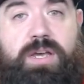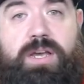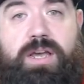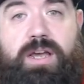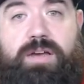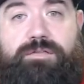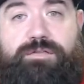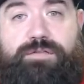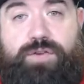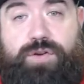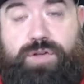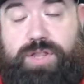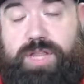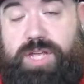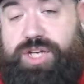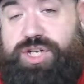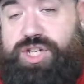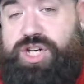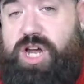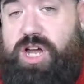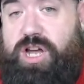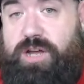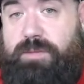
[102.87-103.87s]
for their
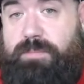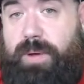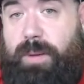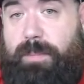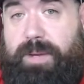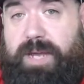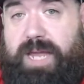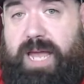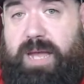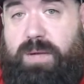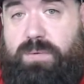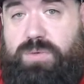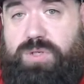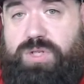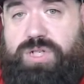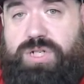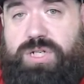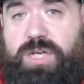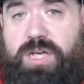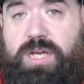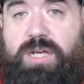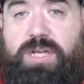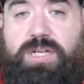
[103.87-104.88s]
Sharkmob accounts.
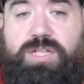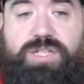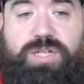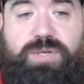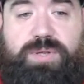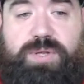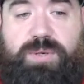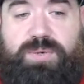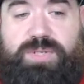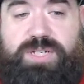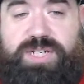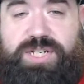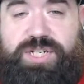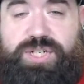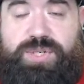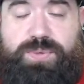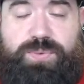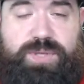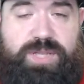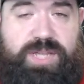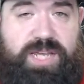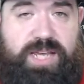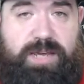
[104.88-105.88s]
So there was an issue
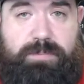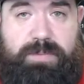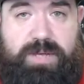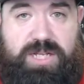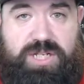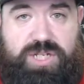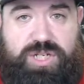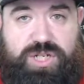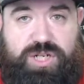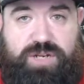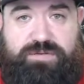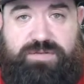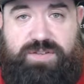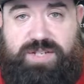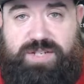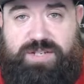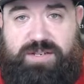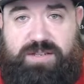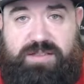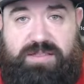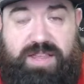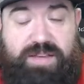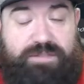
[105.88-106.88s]
with the email
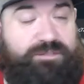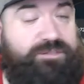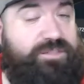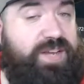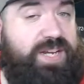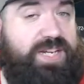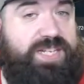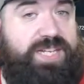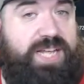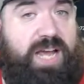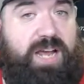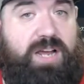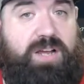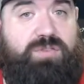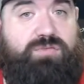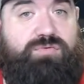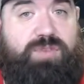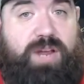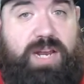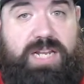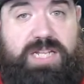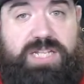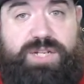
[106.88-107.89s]
servers. They fixed that
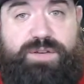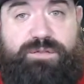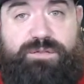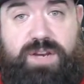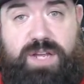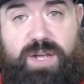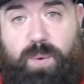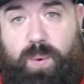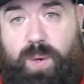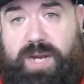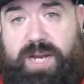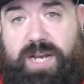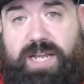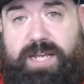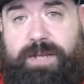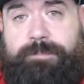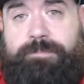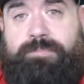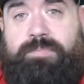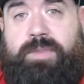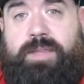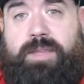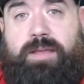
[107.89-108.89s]
relatively quickly
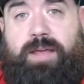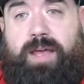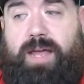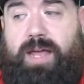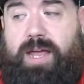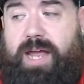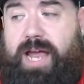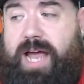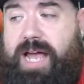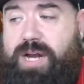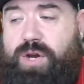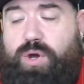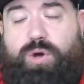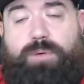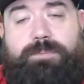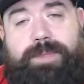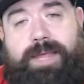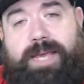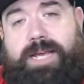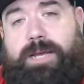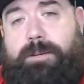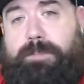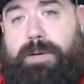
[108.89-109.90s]
and upped
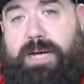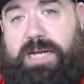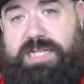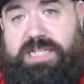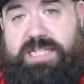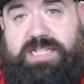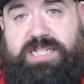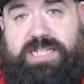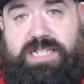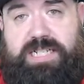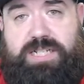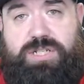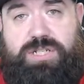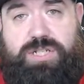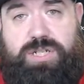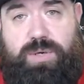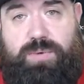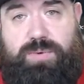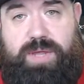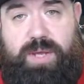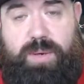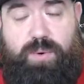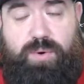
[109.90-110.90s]
their capacity,
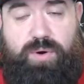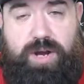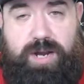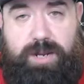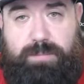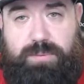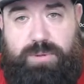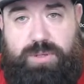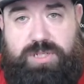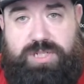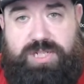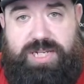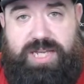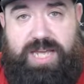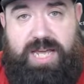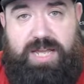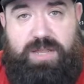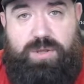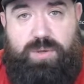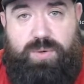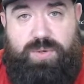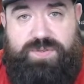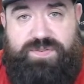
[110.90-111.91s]
so they were able to
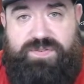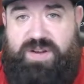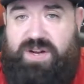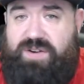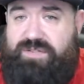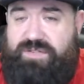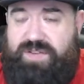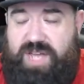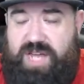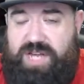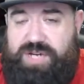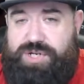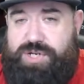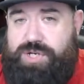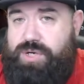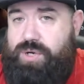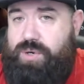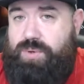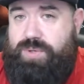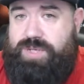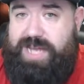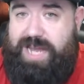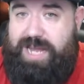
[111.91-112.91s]
get those verification
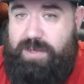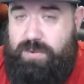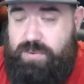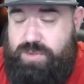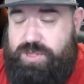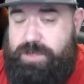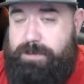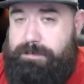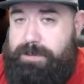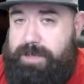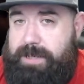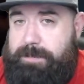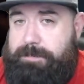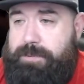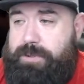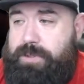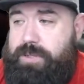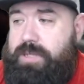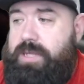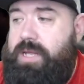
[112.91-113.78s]
codes out to people